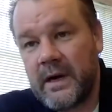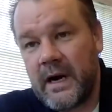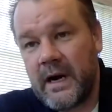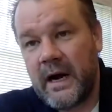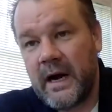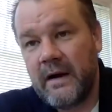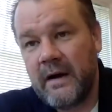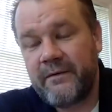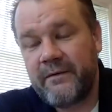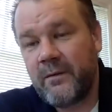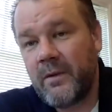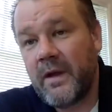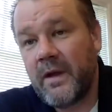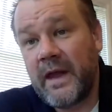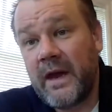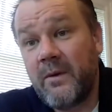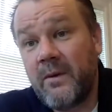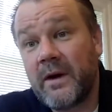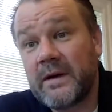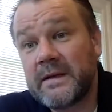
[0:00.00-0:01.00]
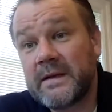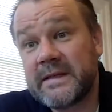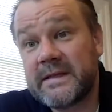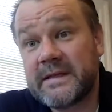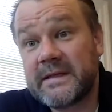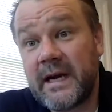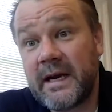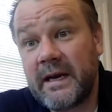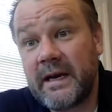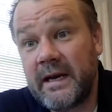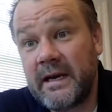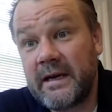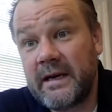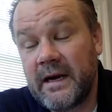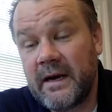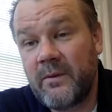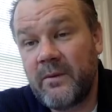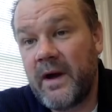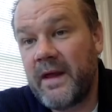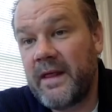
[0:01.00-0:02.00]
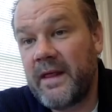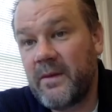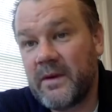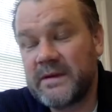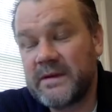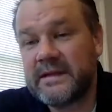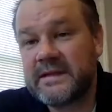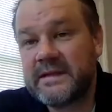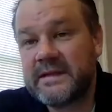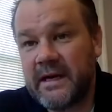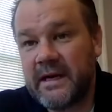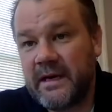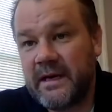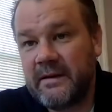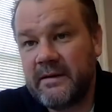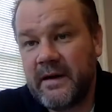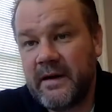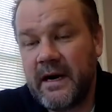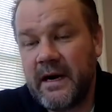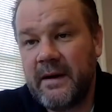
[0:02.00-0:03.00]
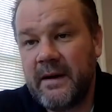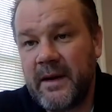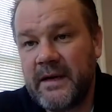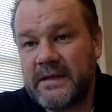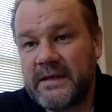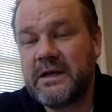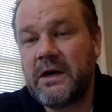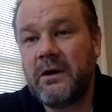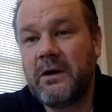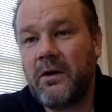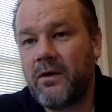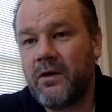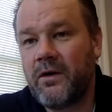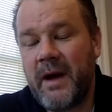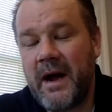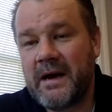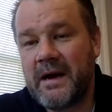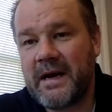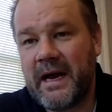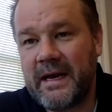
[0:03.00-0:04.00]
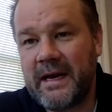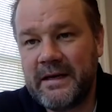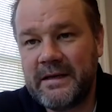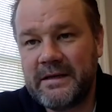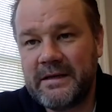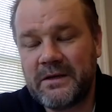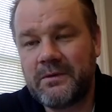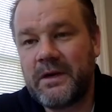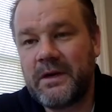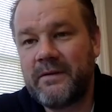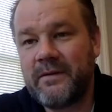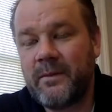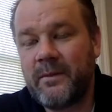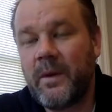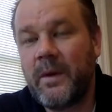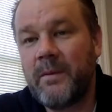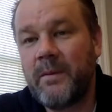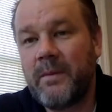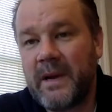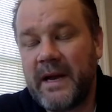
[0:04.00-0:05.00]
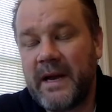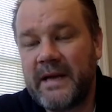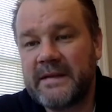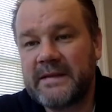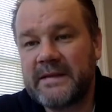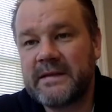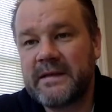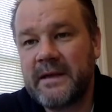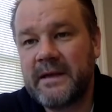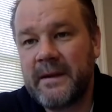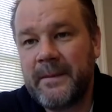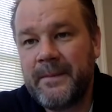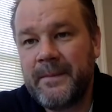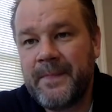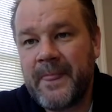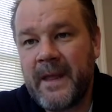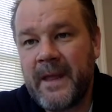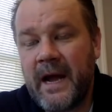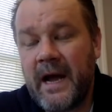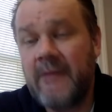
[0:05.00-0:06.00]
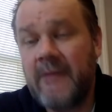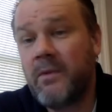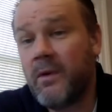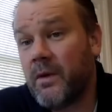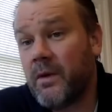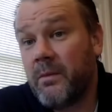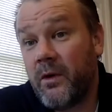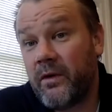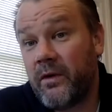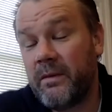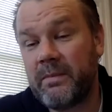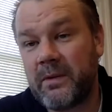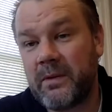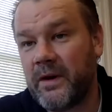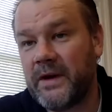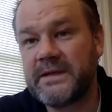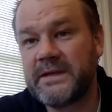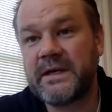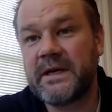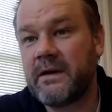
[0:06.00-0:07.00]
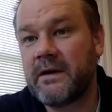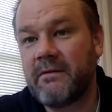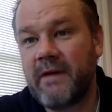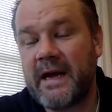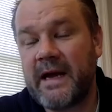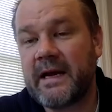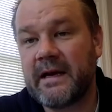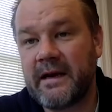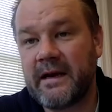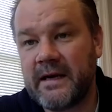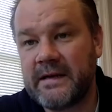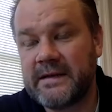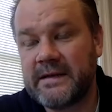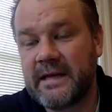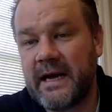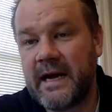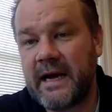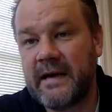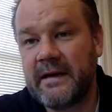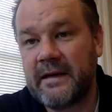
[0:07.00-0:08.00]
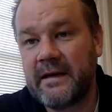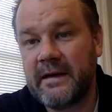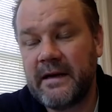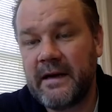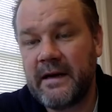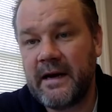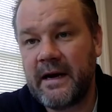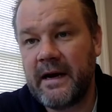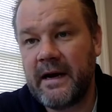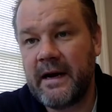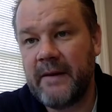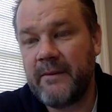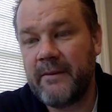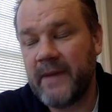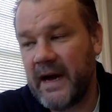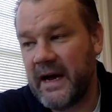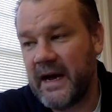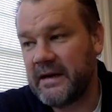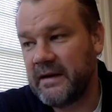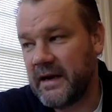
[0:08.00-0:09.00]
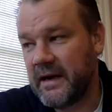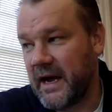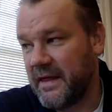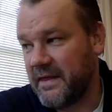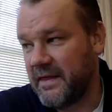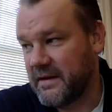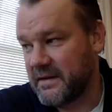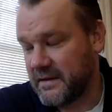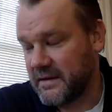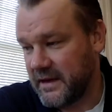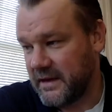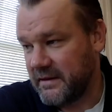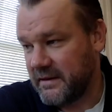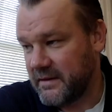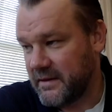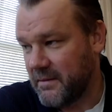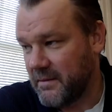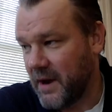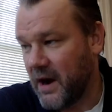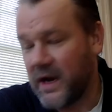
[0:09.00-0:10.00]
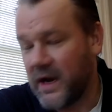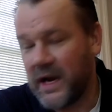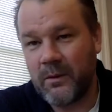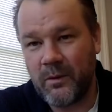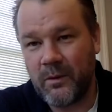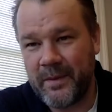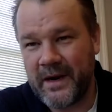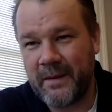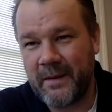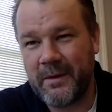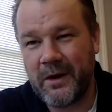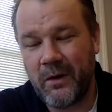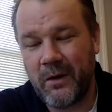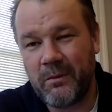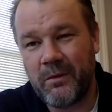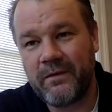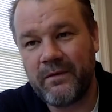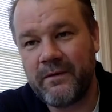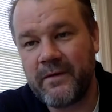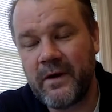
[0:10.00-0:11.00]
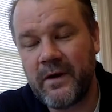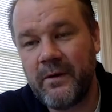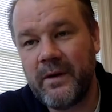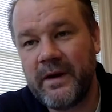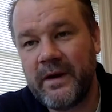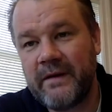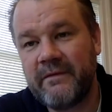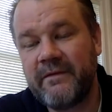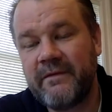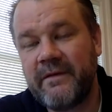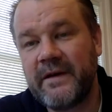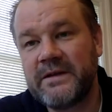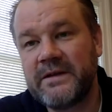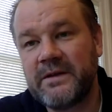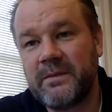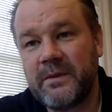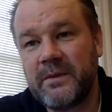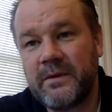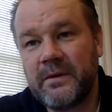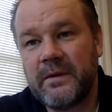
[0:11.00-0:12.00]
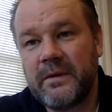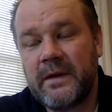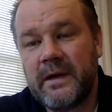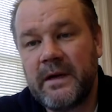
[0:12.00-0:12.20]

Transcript: uh, for what they want to study and where they want to study. Uh, it's no longer about getting a degree from one place. And more and more employers are going to recognize that. Um, and I think the, the market will become a lot more fluid and fungible.